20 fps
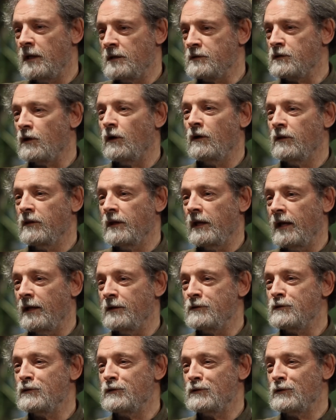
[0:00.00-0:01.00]
has all the
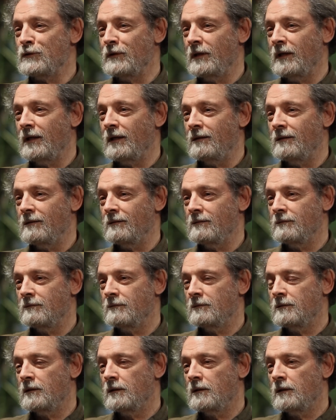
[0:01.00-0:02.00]
answers you need.
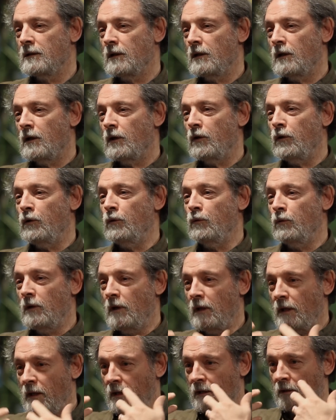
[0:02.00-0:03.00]
You
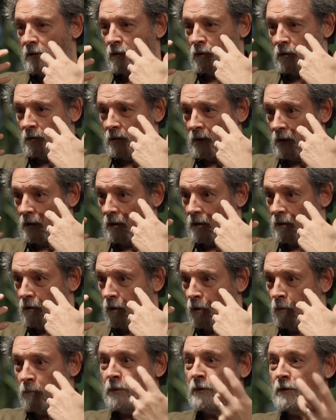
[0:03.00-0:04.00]
need to
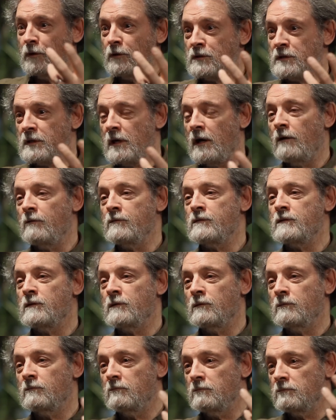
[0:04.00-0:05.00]
open yourselves
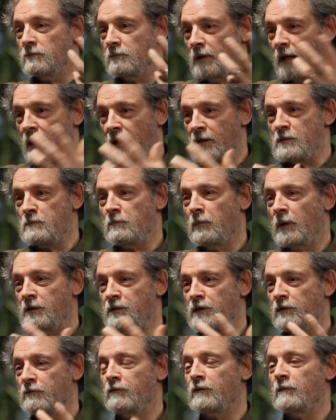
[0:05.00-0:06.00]
to as
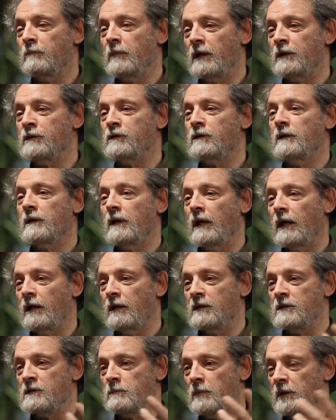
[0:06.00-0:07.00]
much information
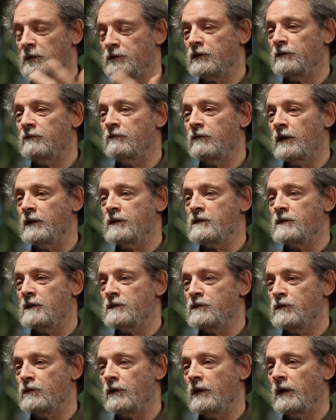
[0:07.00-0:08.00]
and as much advice
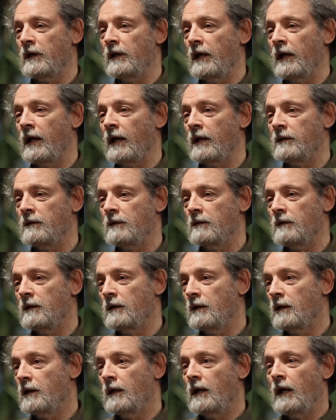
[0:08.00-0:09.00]
as you can get.
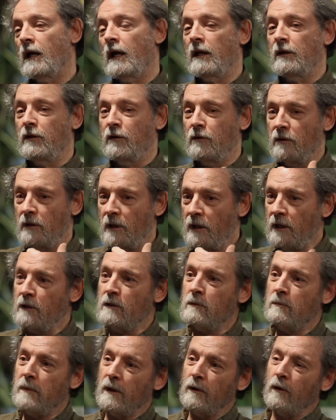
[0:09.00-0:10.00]
And you need
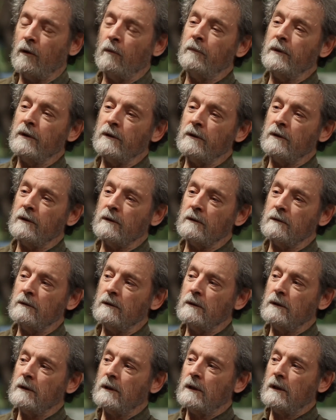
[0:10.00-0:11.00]
to be open to
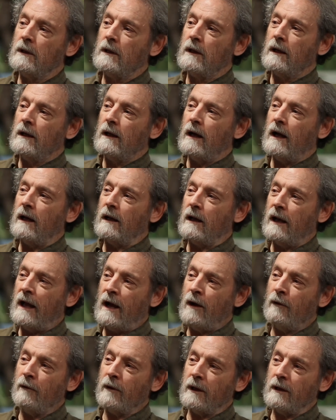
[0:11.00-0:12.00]

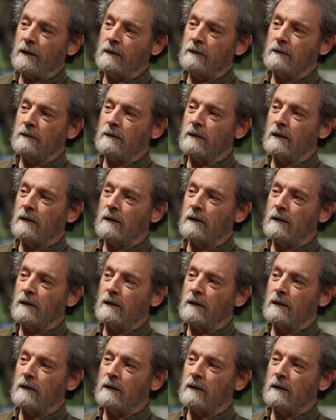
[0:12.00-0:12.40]
allowing